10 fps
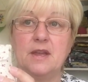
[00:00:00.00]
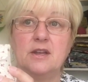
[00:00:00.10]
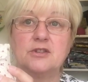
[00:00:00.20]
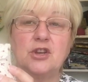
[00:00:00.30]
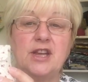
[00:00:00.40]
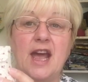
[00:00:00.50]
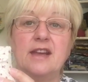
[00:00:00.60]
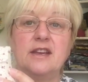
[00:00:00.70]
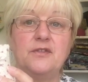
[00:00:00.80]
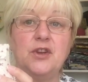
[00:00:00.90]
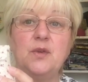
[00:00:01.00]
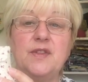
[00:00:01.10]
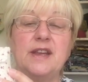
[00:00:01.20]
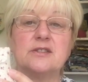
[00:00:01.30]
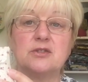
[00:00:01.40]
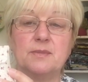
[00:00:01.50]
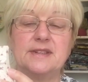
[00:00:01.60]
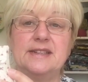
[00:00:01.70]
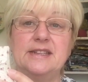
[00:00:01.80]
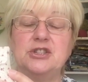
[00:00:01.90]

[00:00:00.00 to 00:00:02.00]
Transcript: So yeah, if you think somebody needs